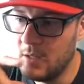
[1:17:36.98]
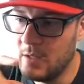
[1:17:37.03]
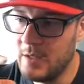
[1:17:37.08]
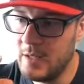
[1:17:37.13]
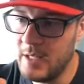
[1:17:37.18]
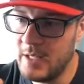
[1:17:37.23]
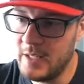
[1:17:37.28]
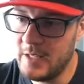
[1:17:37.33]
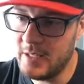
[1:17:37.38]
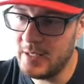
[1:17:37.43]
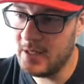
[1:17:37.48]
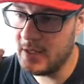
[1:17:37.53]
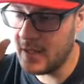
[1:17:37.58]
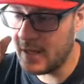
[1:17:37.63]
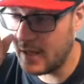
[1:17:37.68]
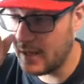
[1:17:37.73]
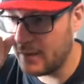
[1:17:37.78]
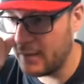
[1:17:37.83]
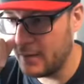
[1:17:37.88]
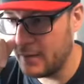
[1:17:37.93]
They did
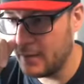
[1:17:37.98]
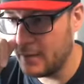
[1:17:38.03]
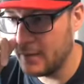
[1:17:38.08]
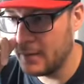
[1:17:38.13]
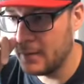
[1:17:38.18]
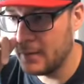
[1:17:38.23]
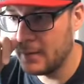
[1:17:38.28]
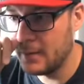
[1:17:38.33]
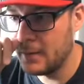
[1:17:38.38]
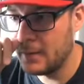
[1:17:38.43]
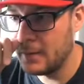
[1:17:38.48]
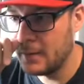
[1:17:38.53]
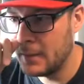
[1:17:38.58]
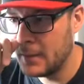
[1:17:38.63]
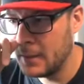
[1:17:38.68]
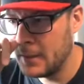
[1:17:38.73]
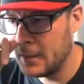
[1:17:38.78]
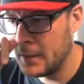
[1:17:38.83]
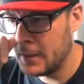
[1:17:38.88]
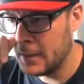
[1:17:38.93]
have,
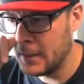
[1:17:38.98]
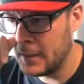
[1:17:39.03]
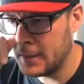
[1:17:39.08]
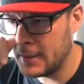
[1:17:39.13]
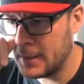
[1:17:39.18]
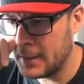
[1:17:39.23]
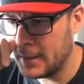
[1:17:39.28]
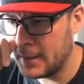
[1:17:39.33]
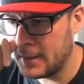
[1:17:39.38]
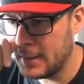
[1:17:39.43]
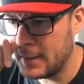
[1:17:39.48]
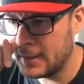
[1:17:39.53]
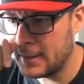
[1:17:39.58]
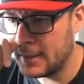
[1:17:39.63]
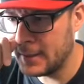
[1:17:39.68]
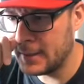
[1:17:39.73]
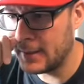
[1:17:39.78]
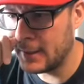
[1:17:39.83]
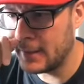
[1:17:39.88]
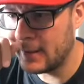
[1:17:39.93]
let's say
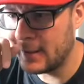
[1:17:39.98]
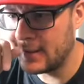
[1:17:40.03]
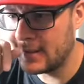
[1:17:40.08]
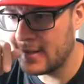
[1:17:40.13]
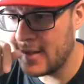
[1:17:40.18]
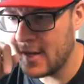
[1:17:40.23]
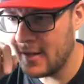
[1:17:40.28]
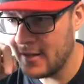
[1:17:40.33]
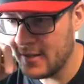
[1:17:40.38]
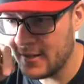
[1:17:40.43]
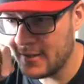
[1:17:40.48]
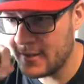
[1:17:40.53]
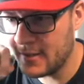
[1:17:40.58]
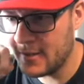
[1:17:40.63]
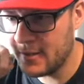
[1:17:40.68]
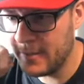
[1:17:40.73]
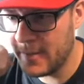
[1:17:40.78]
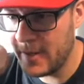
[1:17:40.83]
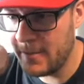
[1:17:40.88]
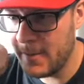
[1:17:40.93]
now, like 10 years
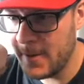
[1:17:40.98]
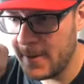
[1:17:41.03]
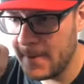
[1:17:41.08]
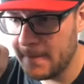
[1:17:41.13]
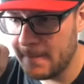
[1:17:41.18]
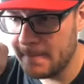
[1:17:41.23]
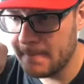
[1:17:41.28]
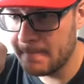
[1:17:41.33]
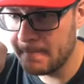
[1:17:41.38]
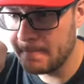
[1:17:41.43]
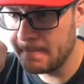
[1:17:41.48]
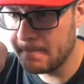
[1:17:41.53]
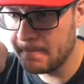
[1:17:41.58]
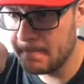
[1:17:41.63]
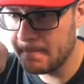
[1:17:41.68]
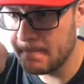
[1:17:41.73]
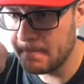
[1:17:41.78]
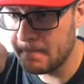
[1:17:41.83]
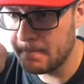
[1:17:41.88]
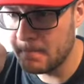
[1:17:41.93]
ago maybe,
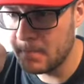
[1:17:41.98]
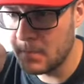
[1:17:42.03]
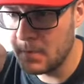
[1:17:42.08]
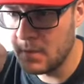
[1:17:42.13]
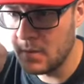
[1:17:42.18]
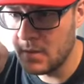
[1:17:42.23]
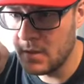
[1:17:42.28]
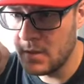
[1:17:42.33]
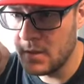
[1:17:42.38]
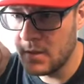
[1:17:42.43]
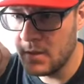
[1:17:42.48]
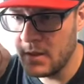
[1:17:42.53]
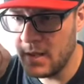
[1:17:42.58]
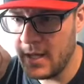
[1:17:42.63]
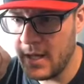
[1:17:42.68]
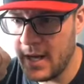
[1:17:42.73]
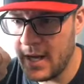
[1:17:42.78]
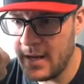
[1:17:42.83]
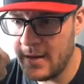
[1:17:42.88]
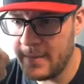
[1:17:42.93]
they
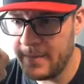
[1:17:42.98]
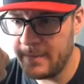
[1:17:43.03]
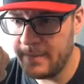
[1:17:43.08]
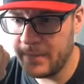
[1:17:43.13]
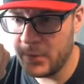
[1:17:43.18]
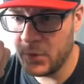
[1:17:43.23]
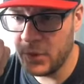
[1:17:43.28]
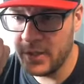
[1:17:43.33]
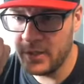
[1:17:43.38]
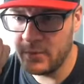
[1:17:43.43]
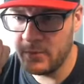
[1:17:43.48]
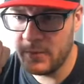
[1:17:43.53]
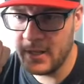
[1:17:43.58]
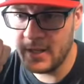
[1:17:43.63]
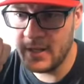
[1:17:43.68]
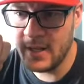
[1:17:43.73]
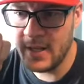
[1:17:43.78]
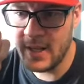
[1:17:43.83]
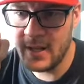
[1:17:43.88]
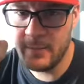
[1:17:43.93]
had a point where
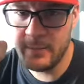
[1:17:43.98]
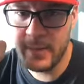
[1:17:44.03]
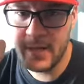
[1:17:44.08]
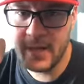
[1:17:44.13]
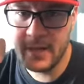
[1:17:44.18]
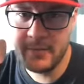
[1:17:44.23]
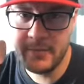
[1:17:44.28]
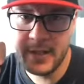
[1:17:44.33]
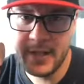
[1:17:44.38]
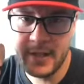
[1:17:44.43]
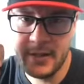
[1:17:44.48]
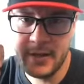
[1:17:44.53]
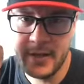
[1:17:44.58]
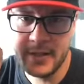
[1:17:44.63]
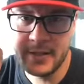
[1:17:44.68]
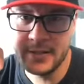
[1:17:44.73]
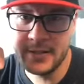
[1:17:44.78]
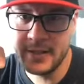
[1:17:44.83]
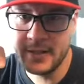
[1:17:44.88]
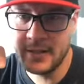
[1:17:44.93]
they had bad
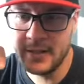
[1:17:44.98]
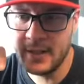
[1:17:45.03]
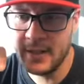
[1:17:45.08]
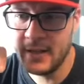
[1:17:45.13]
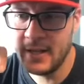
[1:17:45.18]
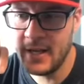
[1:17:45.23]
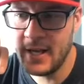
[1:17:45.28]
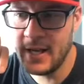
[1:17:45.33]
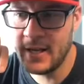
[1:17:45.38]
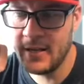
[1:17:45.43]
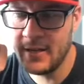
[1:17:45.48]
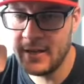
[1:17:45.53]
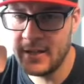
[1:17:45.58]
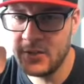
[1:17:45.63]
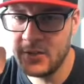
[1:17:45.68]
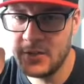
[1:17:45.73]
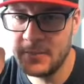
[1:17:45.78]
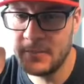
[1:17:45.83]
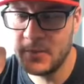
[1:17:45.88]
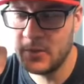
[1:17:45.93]
bearings, and then they had an
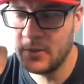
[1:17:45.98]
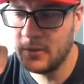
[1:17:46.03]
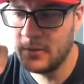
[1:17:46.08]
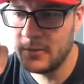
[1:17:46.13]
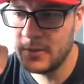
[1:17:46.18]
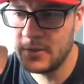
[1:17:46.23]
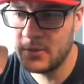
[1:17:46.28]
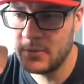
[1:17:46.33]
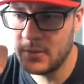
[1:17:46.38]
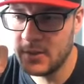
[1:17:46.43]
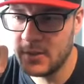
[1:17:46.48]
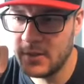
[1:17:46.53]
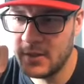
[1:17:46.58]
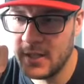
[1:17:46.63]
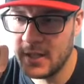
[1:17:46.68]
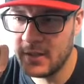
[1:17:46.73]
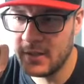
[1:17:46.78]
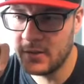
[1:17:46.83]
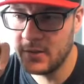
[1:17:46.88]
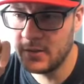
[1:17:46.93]
engine model which wasn't
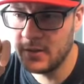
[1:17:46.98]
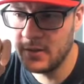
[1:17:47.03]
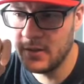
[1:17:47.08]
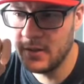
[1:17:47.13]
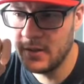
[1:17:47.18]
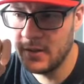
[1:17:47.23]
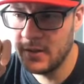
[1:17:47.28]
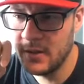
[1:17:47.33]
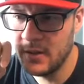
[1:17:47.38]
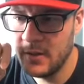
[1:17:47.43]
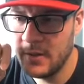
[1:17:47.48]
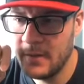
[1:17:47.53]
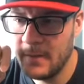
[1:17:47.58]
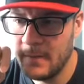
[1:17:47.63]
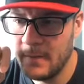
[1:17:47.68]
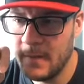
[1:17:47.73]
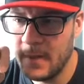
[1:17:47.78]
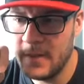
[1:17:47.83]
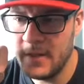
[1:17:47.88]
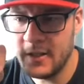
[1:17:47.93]
that good.
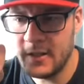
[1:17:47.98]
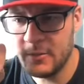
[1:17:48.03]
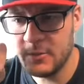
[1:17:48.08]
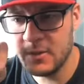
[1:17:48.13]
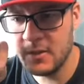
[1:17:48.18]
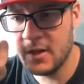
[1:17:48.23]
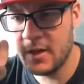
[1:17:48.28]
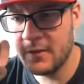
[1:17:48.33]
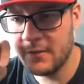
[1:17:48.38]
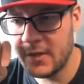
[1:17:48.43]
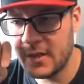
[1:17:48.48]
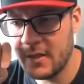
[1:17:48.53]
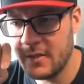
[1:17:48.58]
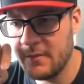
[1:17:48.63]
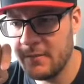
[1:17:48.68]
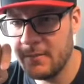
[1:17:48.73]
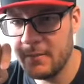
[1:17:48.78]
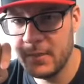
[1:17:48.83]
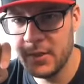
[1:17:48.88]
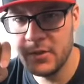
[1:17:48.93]
I think it was after the
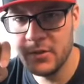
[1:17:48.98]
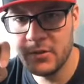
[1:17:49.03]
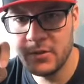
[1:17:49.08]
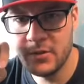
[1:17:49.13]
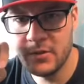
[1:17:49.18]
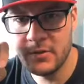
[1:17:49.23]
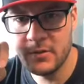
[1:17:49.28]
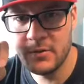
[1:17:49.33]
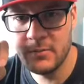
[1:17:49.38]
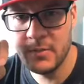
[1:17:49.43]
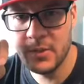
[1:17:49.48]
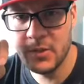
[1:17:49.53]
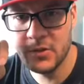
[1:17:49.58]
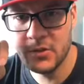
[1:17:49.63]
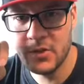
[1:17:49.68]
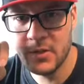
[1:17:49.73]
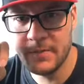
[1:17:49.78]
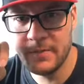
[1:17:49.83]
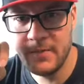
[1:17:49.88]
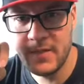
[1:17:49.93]
blue
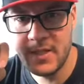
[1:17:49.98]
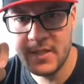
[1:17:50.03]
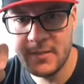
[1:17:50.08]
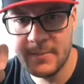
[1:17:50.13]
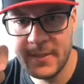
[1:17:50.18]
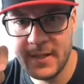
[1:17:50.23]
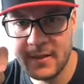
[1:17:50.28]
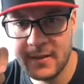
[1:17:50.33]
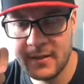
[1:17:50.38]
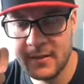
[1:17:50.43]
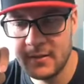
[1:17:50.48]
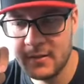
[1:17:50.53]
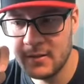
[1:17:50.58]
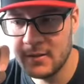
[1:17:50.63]
top V-spec.